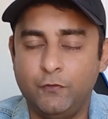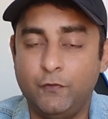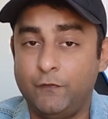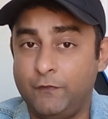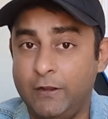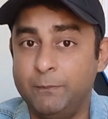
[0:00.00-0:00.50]
to
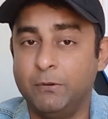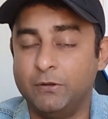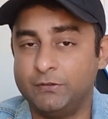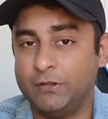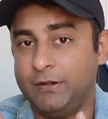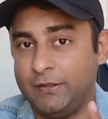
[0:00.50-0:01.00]

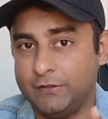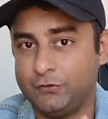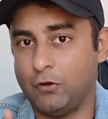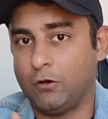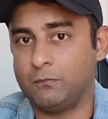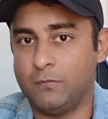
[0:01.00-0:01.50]
15% in the
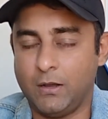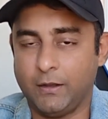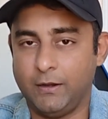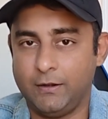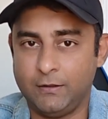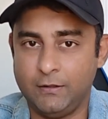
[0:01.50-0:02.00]
stock
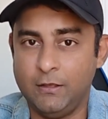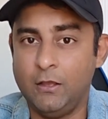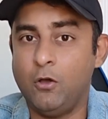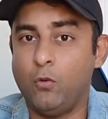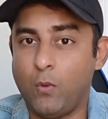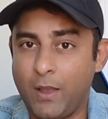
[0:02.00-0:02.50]
market,
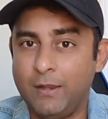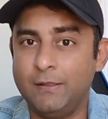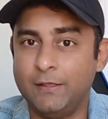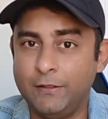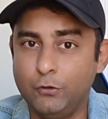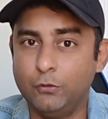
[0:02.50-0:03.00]
while in
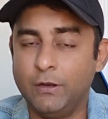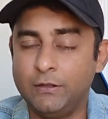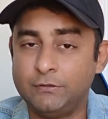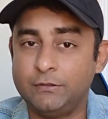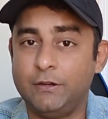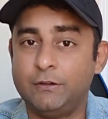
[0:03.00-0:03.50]
the
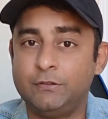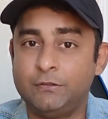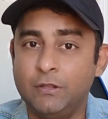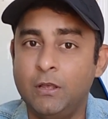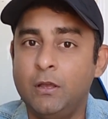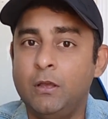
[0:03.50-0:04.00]
US
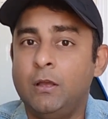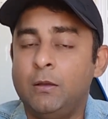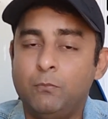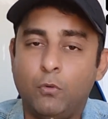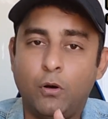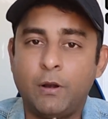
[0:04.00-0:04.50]
it's
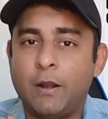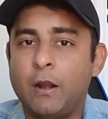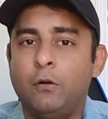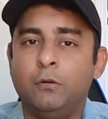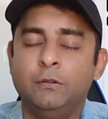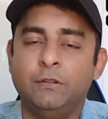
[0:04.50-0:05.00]
more
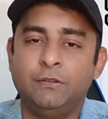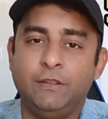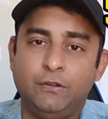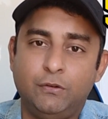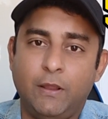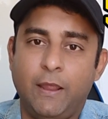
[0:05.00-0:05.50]
around the
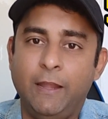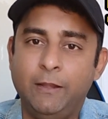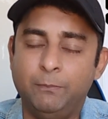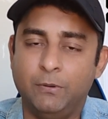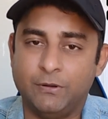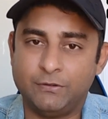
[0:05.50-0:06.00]
6
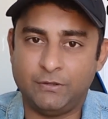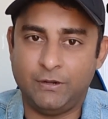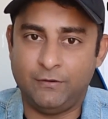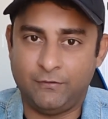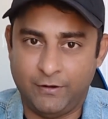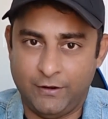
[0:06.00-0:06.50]
to
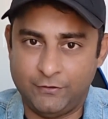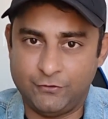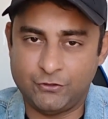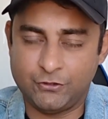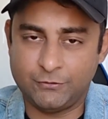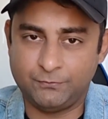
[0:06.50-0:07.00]
8%
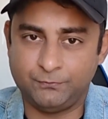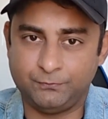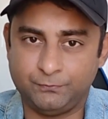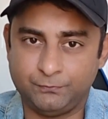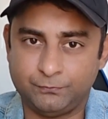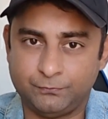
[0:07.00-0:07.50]
range.
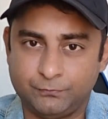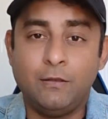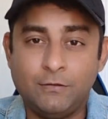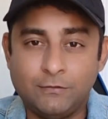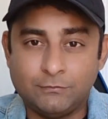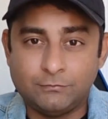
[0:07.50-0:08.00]

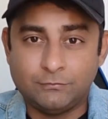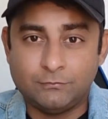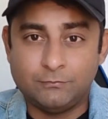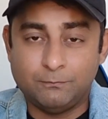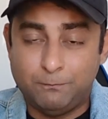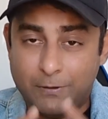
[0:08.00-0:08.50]

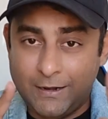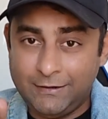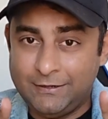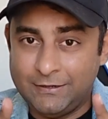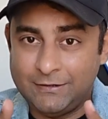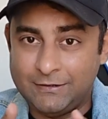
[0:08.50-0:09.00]

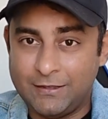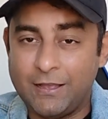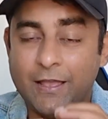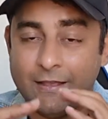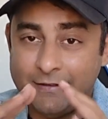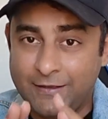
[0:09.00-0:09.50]
But
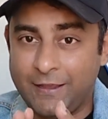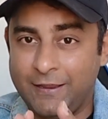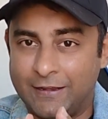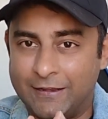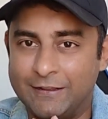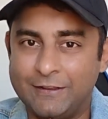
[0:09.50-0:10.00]

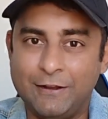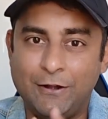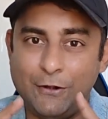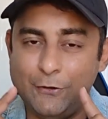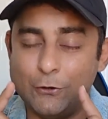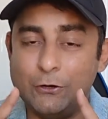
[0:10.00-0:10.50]
again,
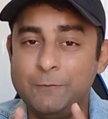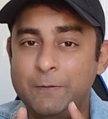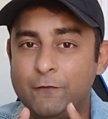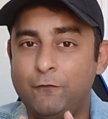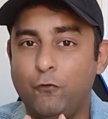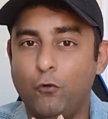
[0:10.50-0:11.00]
don't
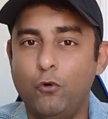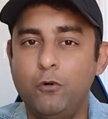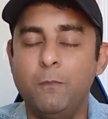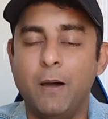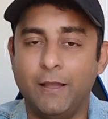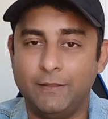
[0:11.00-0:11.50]
be fooled
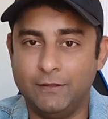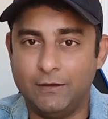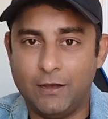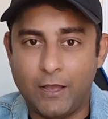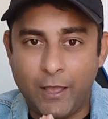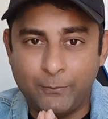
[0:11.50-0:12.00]
by
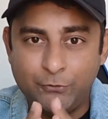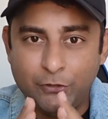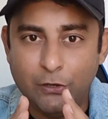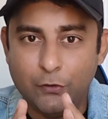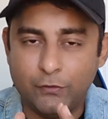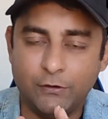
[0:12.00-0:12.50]
the
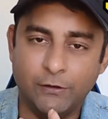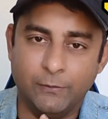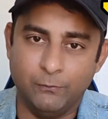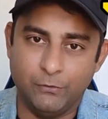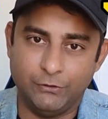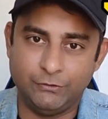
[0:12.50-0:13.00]
absolute
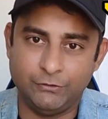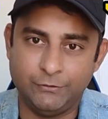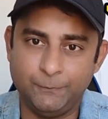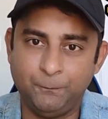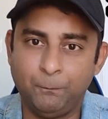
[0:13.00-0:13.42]
numbers.